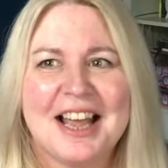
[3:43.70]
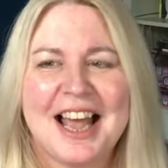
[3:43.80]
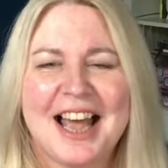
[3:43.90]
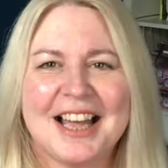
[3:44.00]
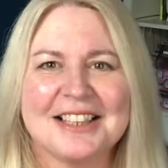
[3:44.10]

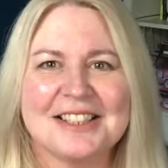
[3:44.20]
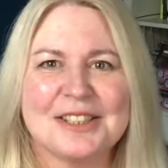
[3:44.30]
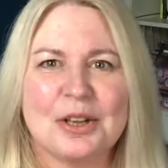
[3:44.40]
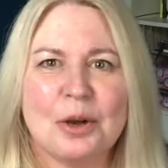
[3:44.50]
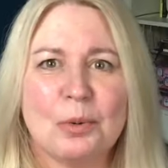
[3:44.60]
And
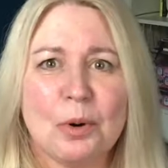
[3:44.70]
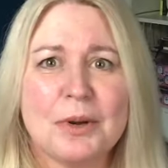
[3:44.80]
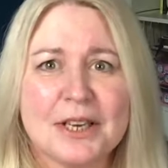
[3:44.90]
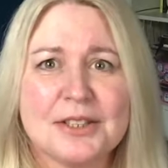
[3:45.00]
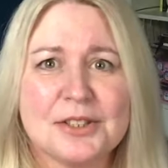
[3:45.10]
what we
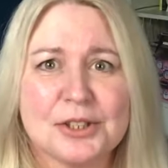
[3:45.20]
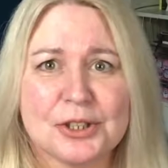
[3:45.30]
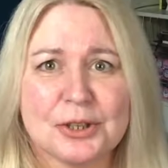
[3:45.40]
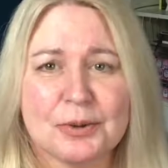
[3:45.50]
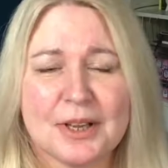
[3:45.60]
need to
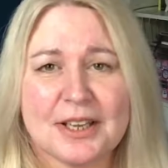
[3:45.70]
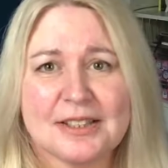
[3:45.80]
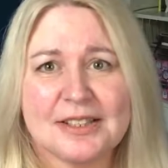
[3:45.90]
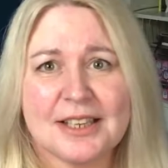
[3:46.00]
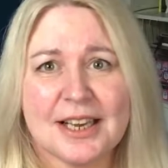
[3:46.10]
do
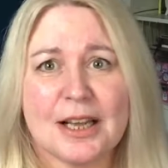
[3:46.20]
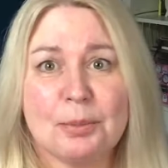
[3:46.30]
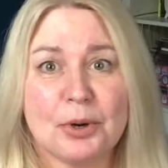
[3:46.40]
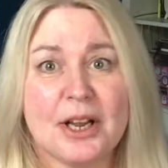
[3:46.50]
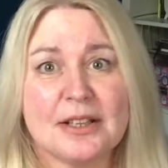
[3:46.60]
is to get our
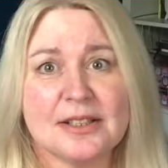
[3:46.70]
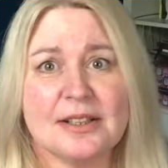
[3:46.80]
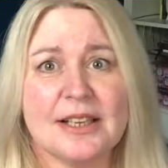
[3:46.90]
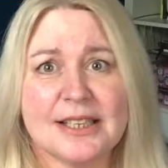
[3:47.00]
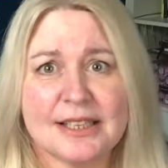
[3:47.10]
brains to
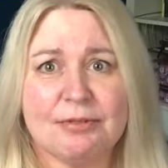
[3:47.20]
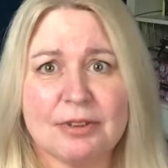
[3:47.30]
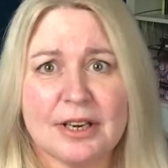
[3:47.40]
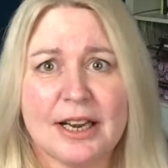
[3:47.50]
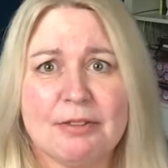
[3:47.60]
think
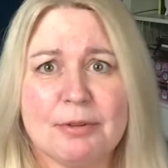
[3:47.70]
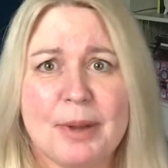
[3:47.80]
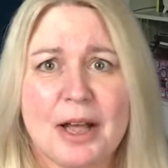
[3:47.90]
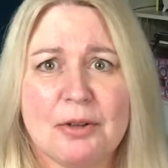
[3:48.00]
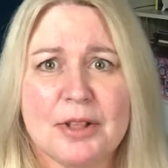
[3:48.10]
differently from
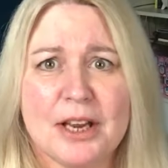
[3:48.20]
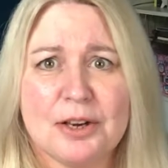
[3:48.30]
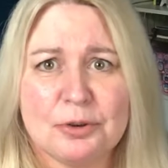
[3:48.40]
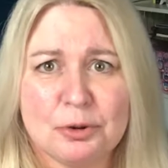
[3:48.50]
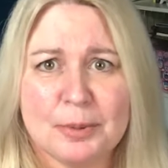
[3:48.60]
how they
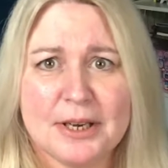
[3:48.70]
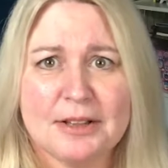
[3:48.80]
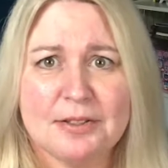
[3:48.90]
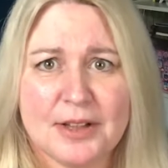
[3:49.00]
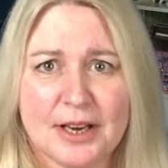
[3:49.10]

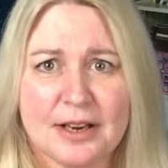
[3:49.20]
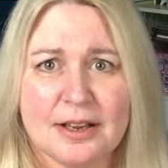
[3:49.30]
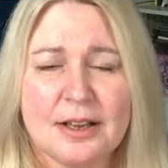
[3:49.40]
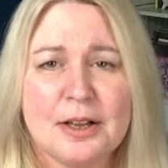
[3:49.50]
normally think.